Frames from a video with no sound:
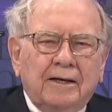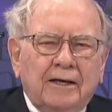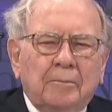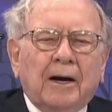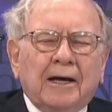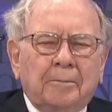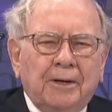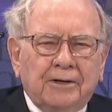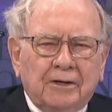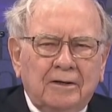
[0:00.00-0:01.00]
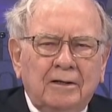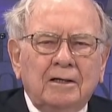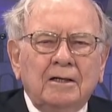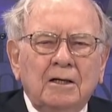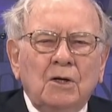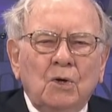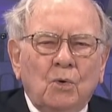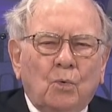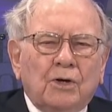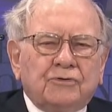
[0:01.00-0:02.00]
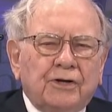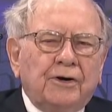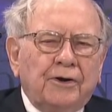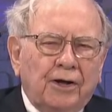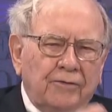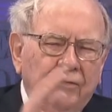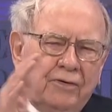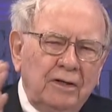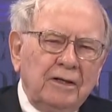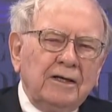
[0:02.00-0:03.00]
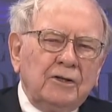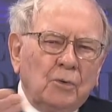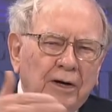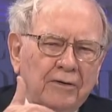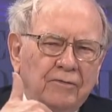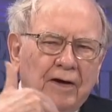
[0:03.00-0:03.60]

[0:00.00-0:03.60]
in my opinion, was there enough in the way of